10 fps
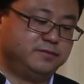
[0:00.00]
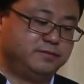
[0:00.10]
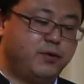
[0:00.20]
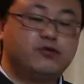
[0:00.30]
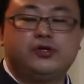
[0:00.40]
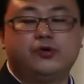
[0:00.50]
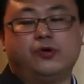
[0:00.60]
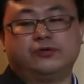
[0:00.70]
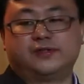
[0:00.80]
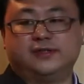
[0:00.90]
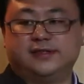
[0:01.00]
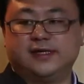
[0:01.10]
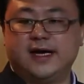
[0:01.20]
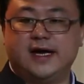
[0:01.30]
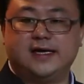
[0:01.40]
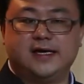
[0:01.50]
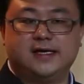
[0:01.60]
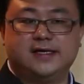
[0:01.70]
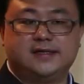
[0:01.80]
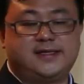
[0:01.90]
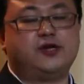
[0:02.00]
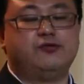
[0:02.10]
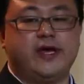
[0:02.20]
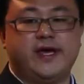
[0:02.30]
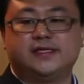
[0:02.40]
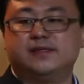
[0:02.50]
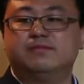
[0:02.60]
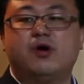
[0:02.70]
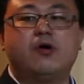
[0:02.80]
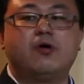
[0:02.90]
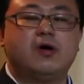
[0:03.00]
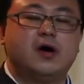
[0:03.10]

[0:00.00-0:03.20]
Bourdieu's theory is more